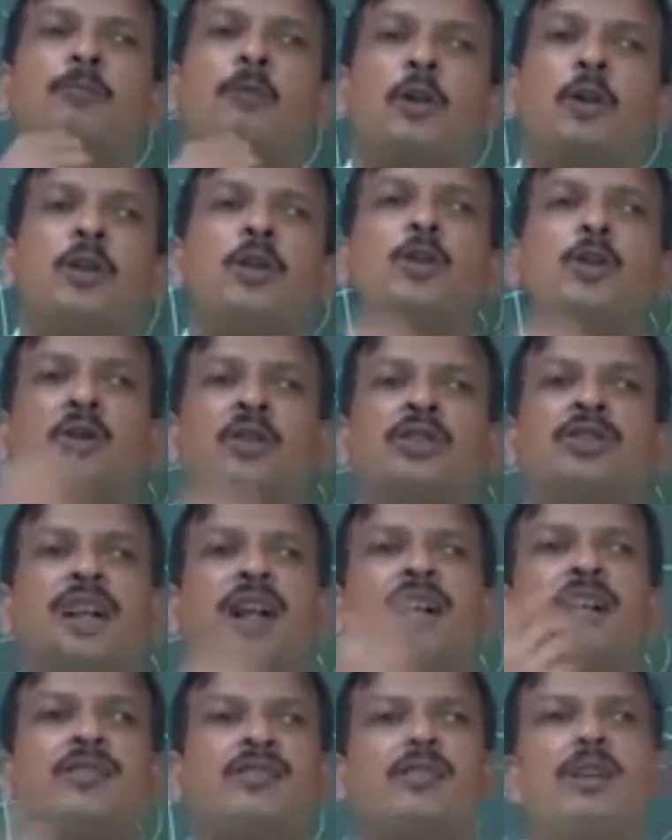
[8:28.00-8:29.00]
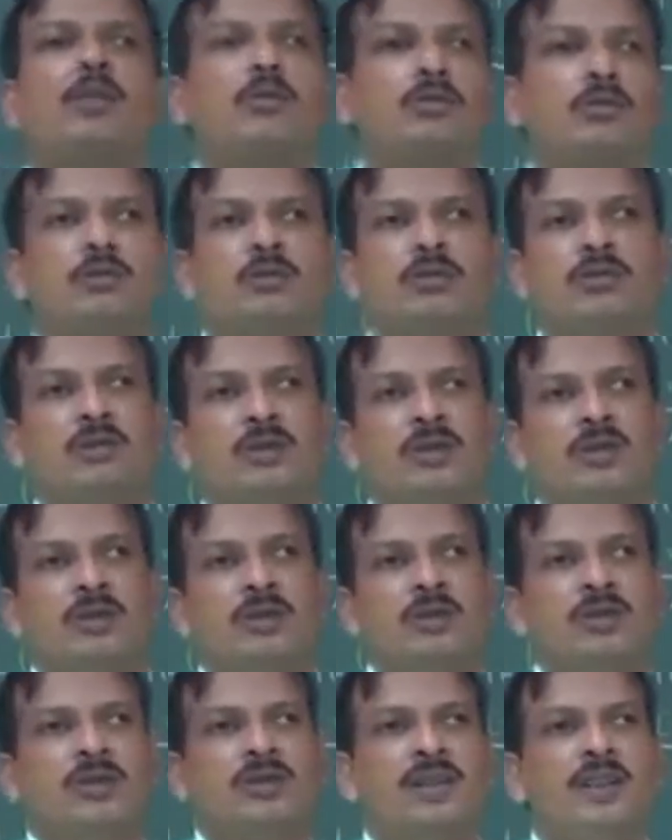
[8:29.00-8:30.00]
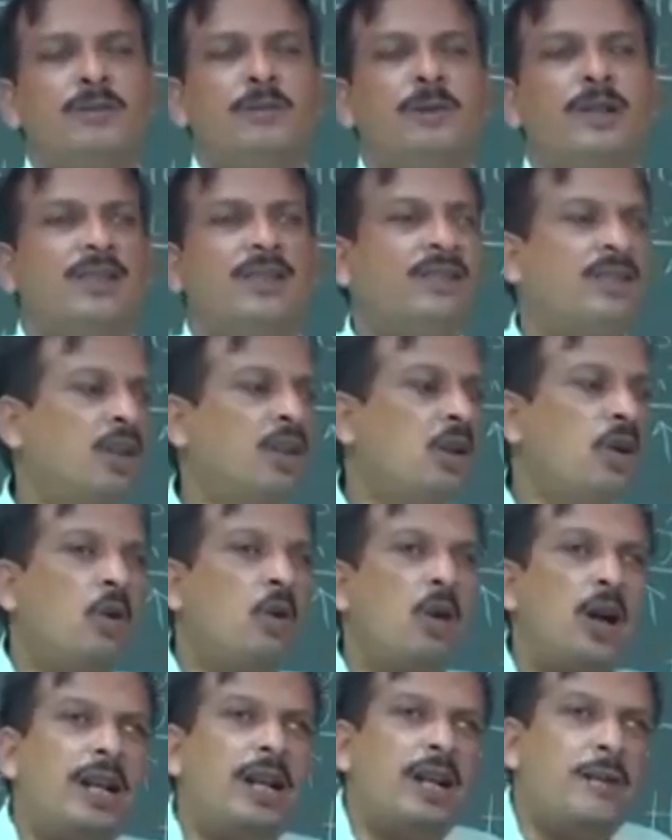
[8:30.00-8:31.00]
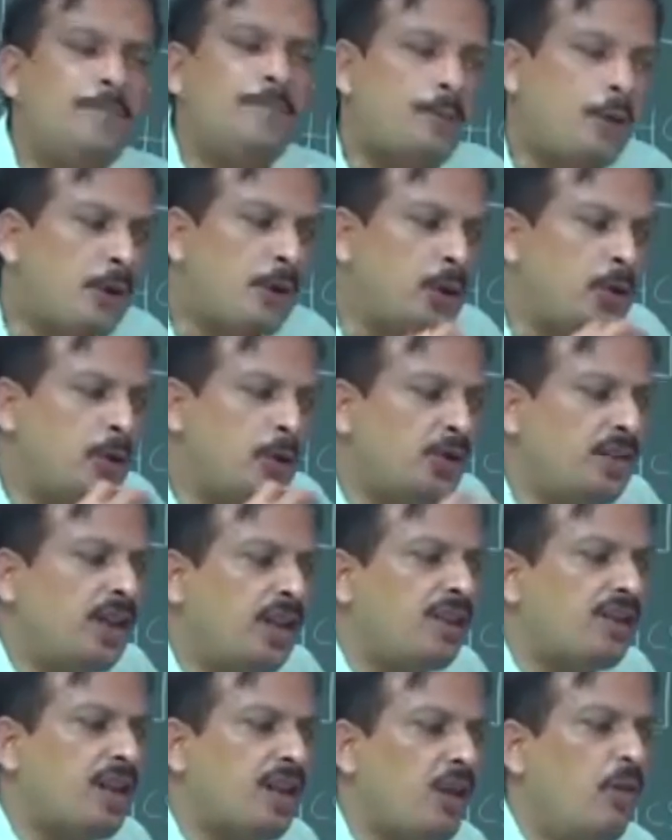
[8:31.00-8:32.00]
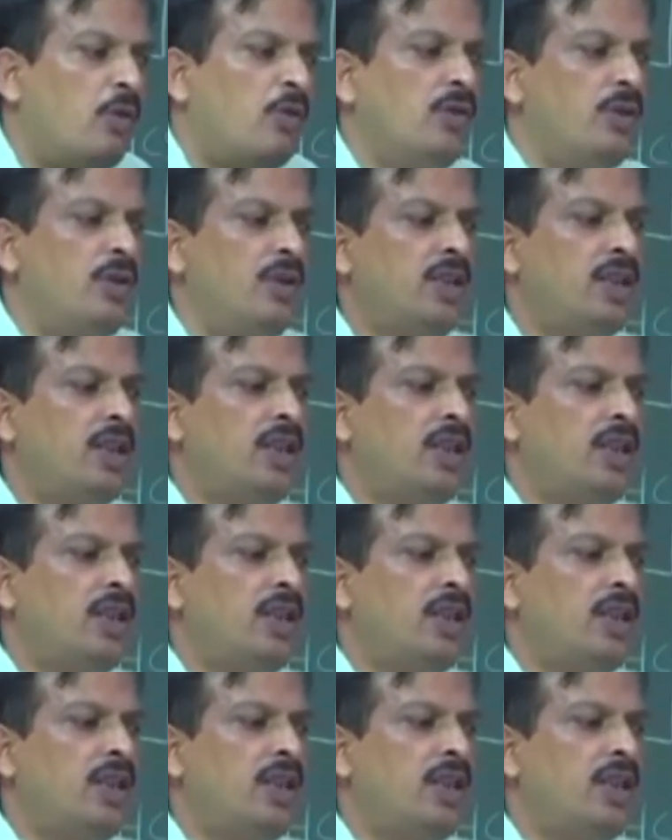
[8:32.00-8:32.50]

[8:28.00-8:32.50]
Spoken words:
produce that sound. That means when I produce the sound,